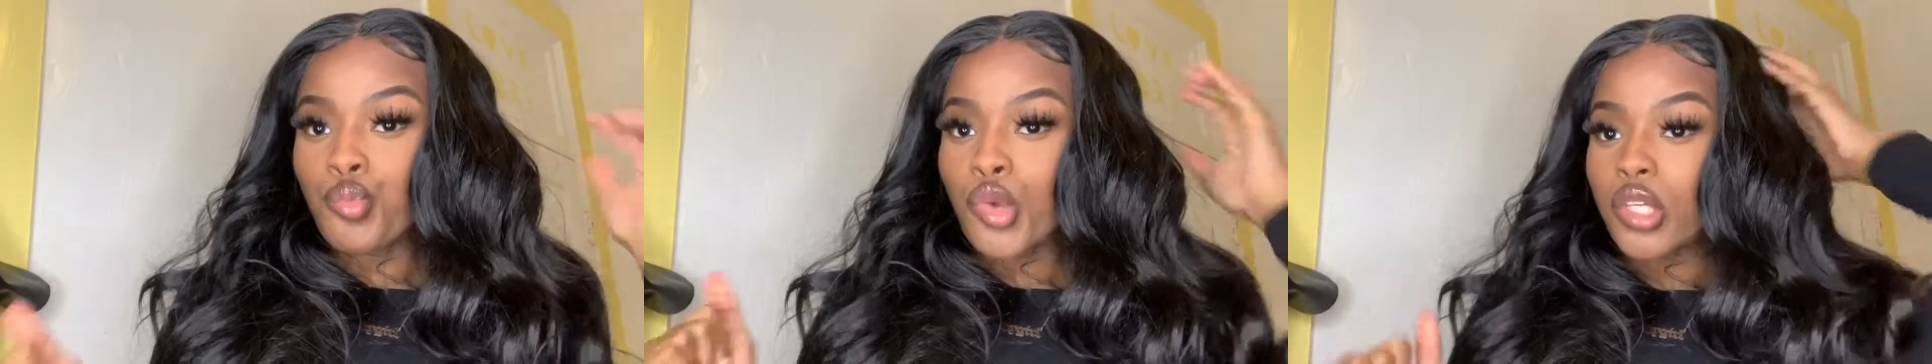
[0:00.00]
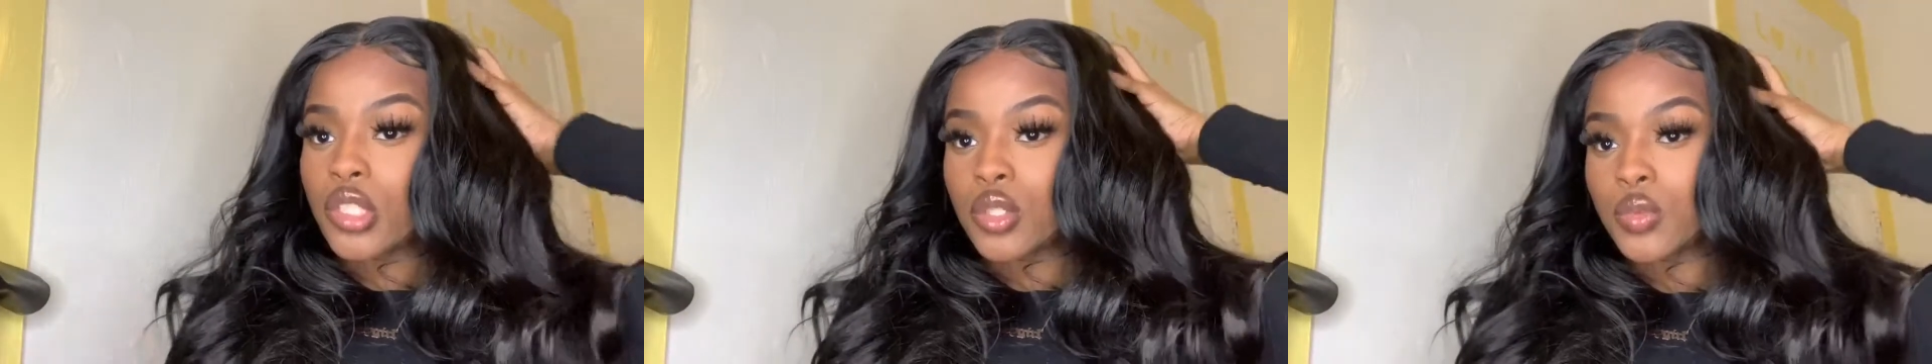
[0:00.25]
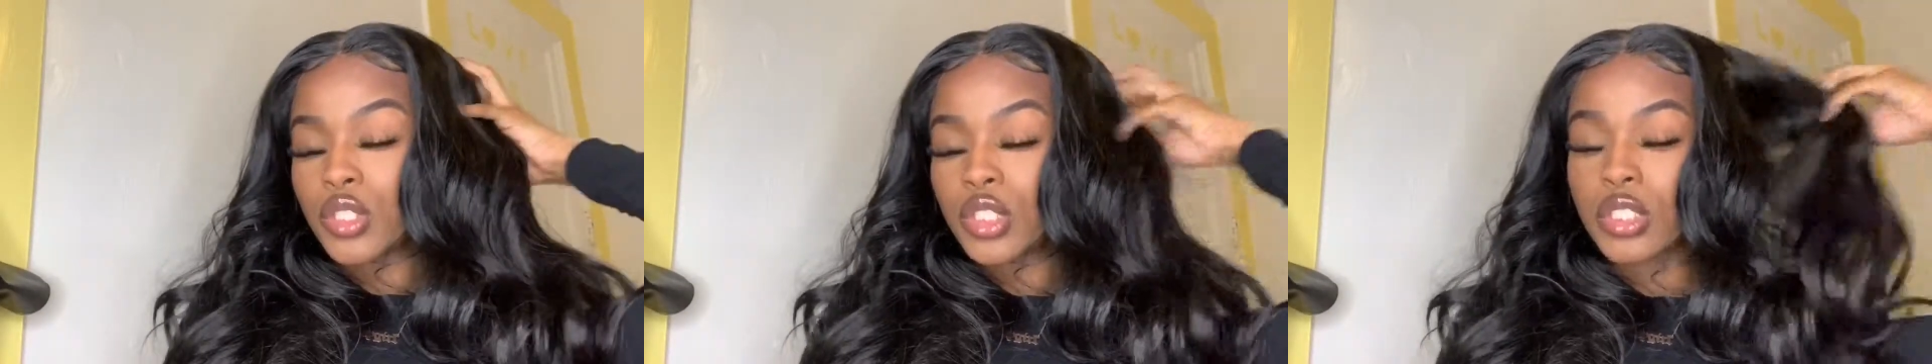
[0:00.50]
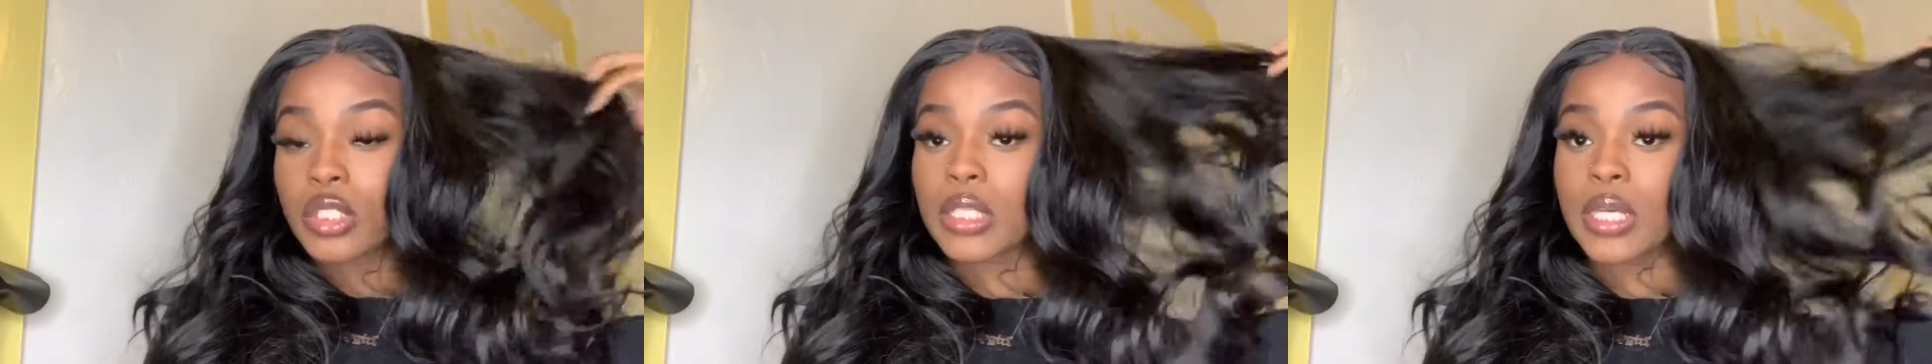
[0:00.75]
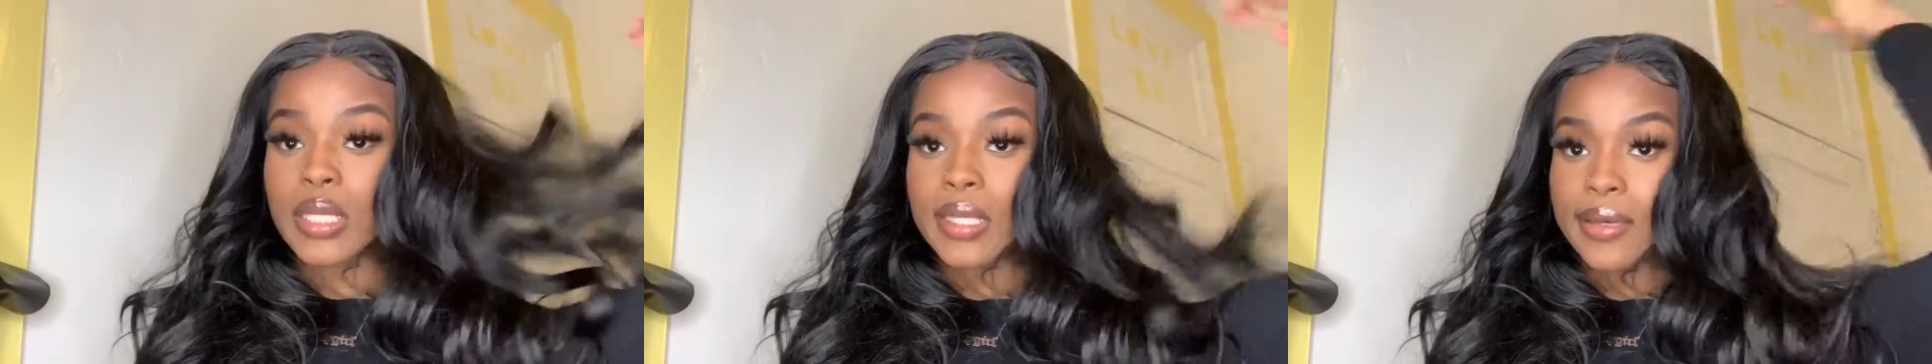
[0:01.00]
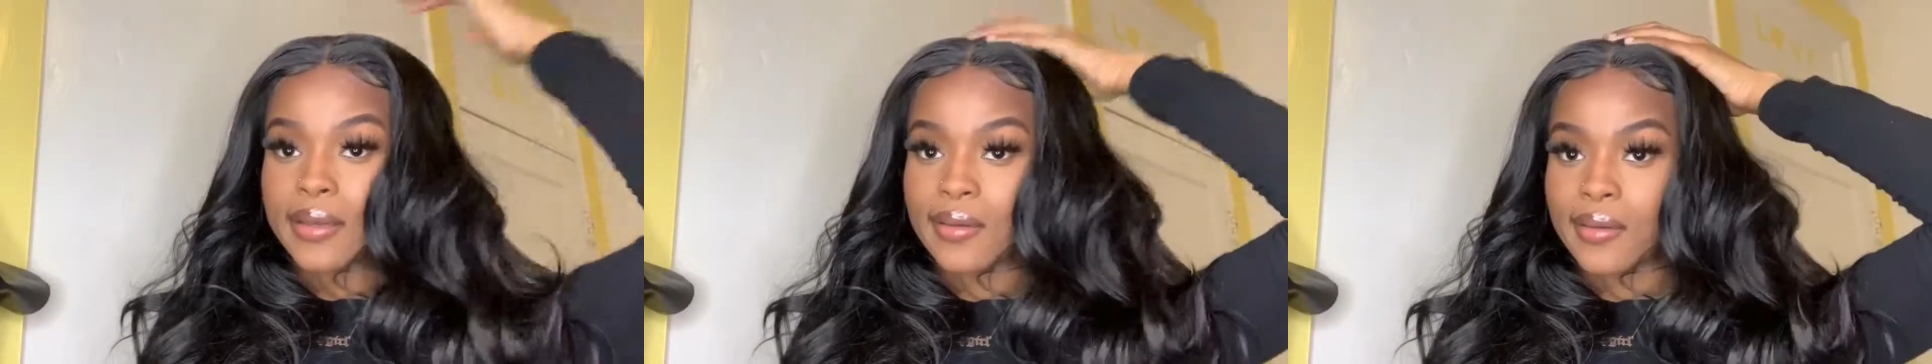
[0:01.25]
this is what she's looking
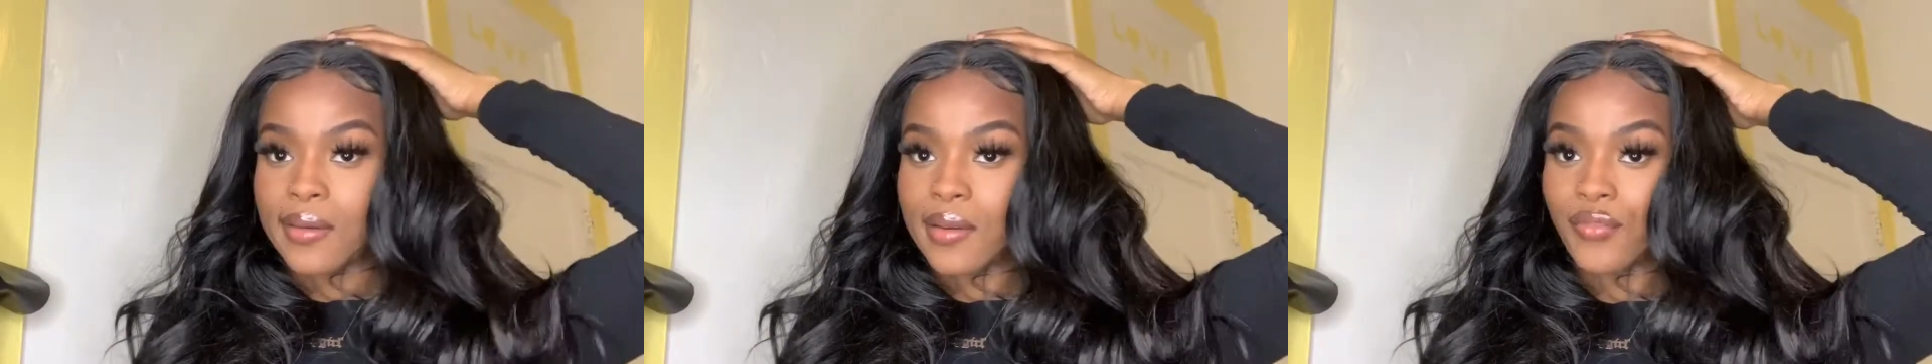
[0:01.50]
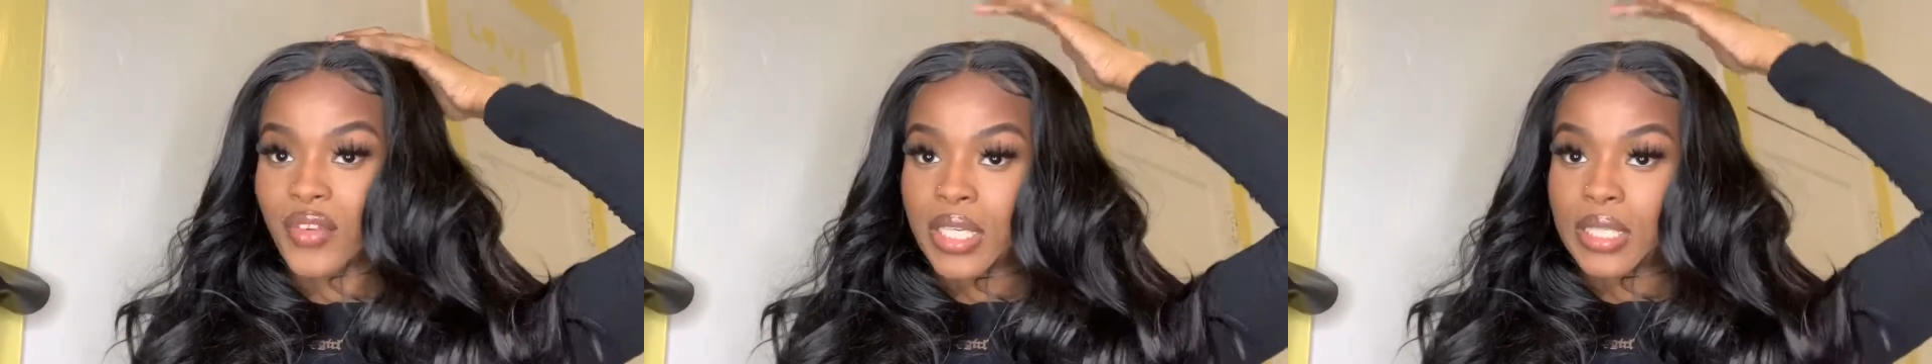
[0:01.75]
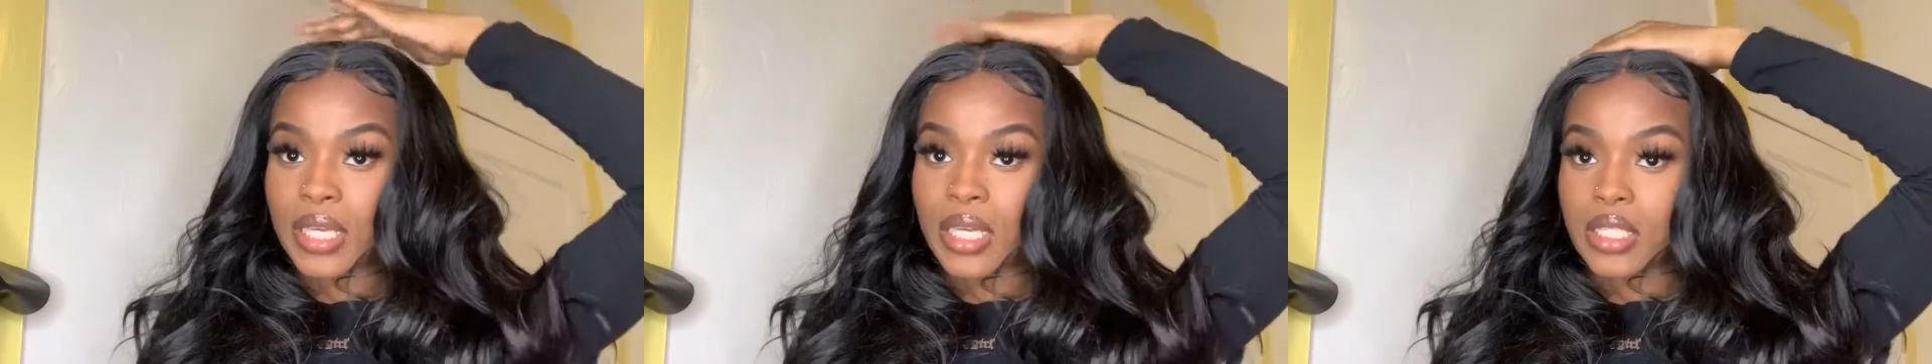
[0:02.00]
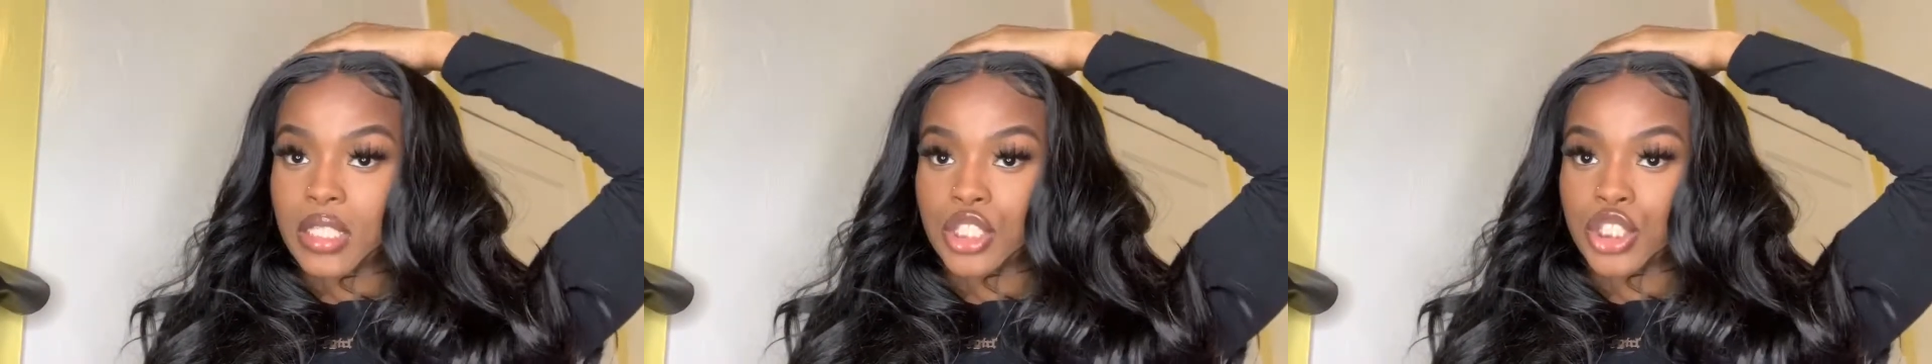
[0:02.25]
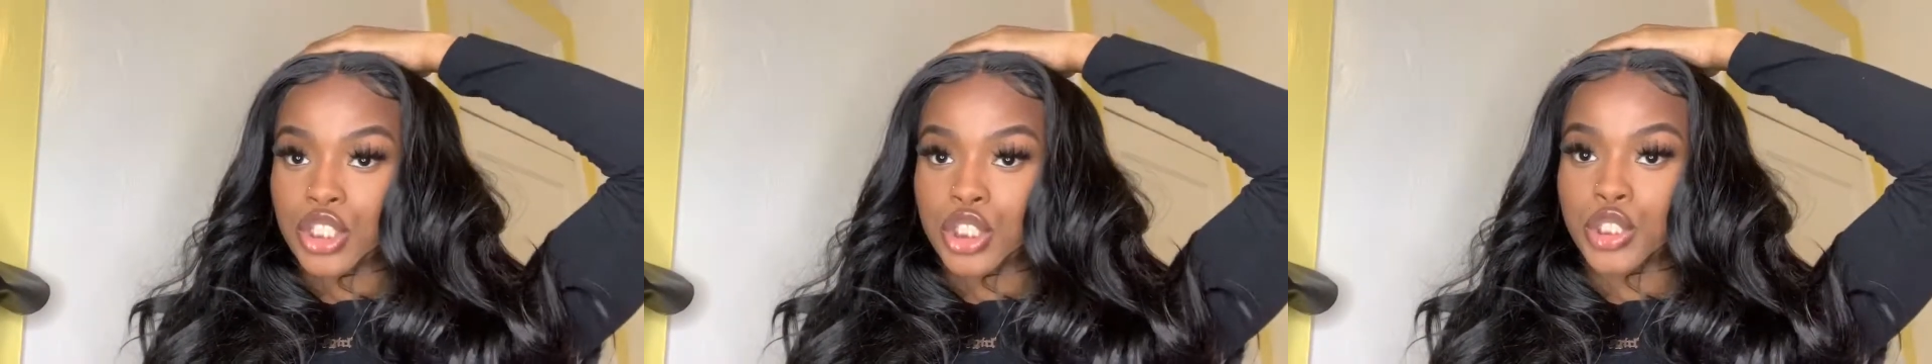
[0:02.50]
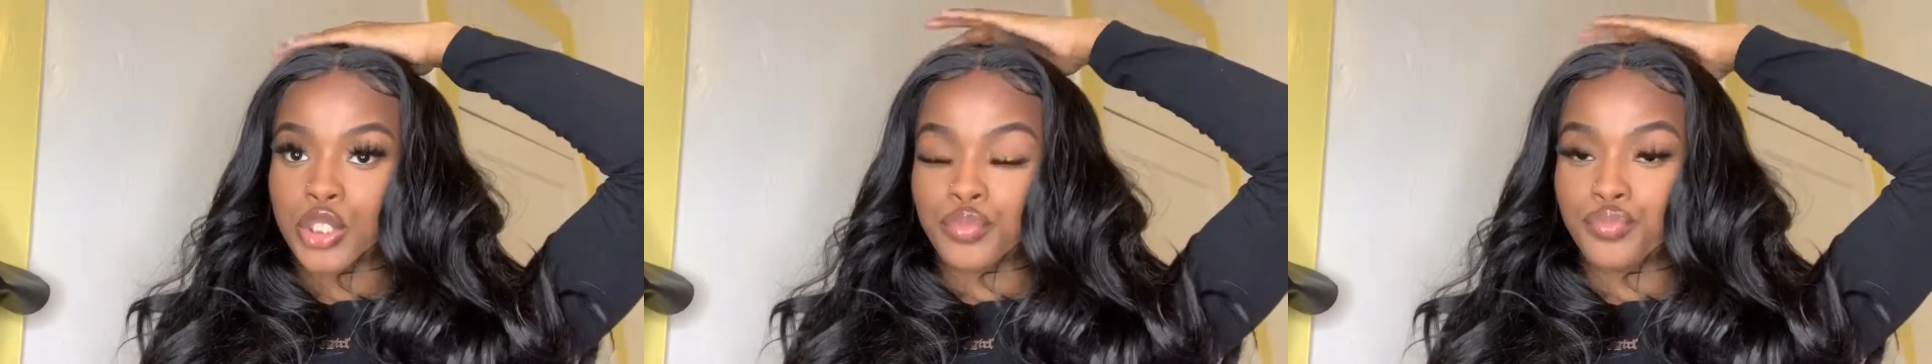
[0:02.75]
like, ring light
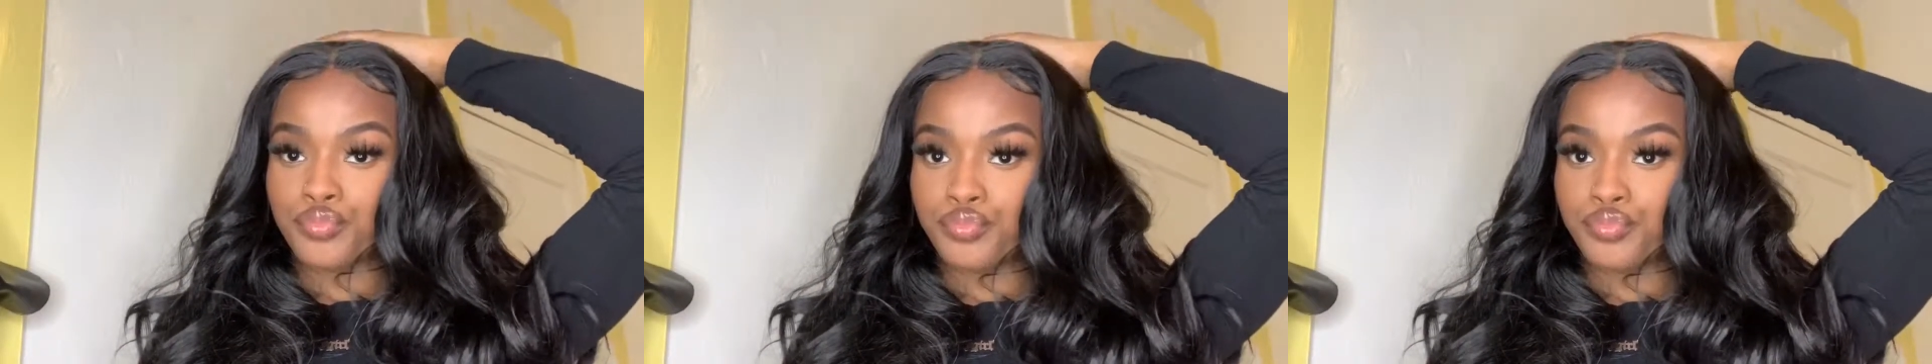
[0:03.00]
edition.